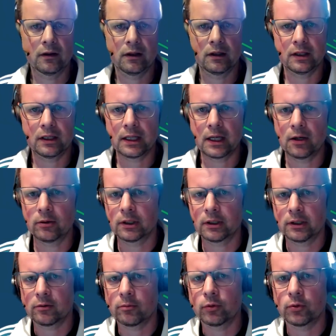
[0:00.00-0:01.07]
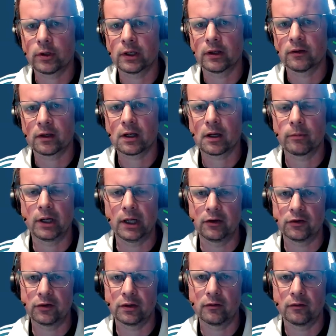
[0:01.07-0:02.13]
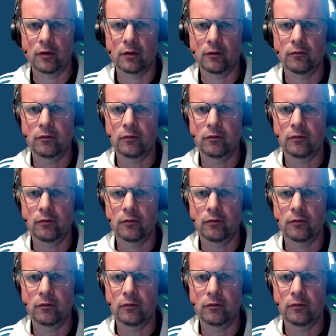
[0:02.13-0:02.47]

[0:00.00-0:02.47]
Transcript: in the cloud, and Qlik Reporting is a combination of